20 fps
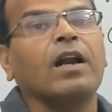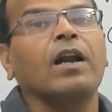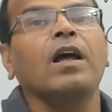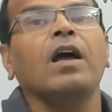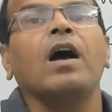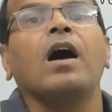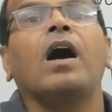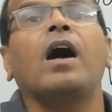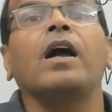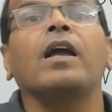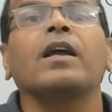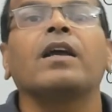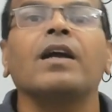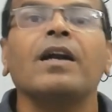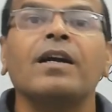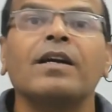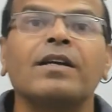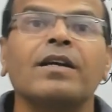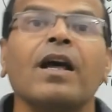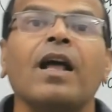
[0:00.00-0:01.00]
I can
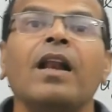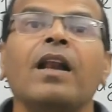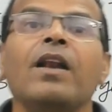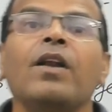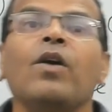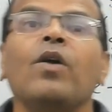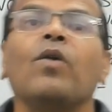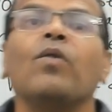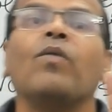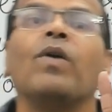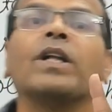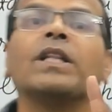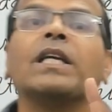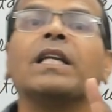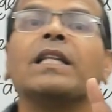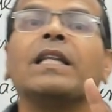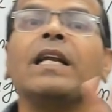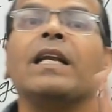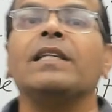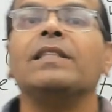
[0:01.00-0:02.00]
tell whether there
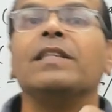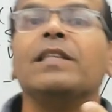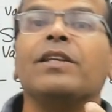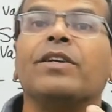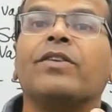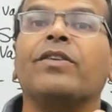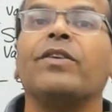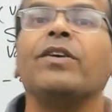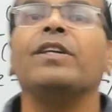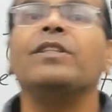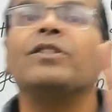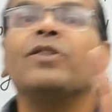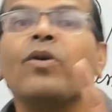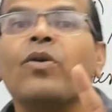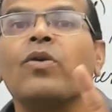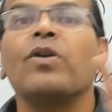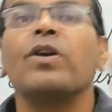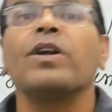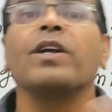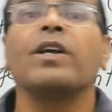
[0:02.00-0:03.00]
is increase or
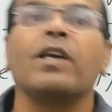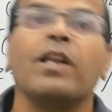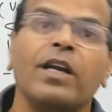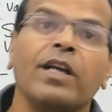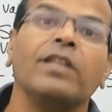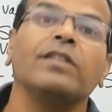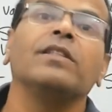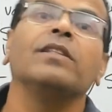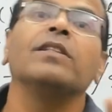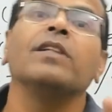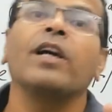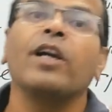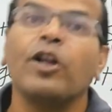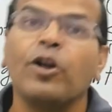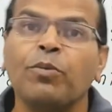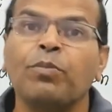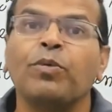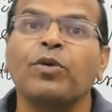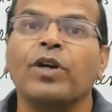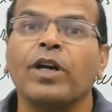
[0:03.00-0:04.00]
decrease in the input
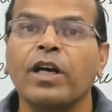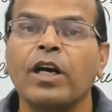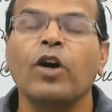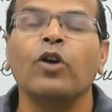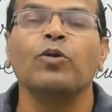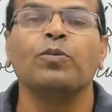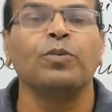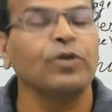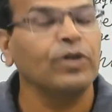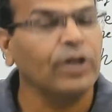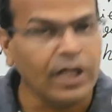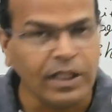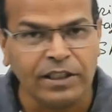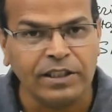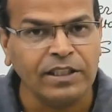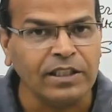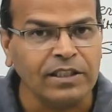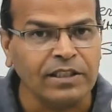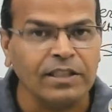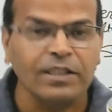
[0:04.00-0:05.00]
and output
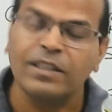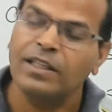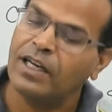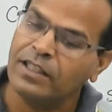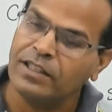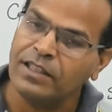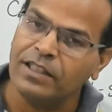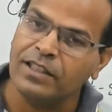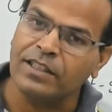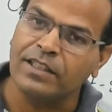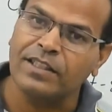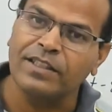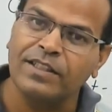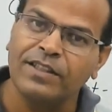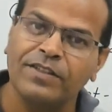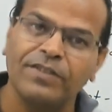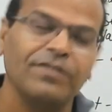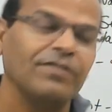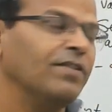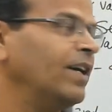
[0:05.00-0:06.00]
resistances. That's it.
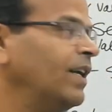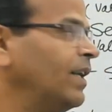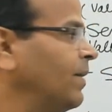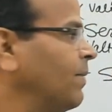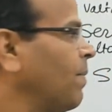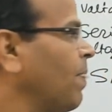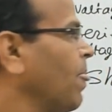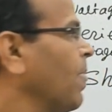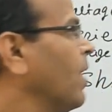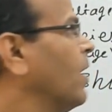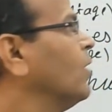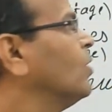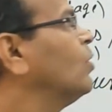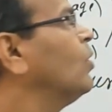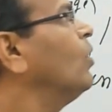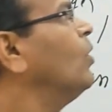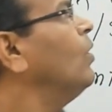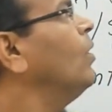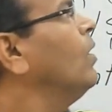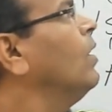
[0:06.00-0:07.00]
Fine. So
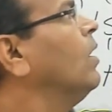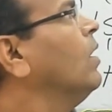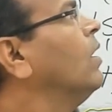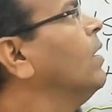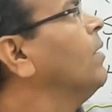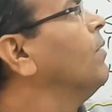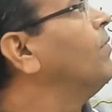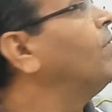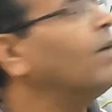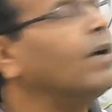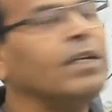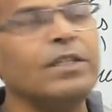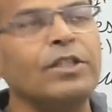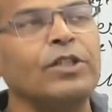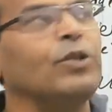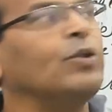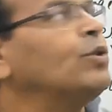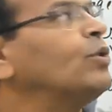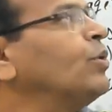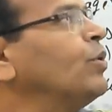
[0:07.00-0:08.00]
first you
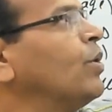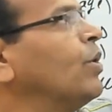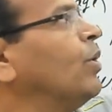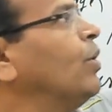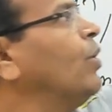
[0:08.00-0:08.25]
should know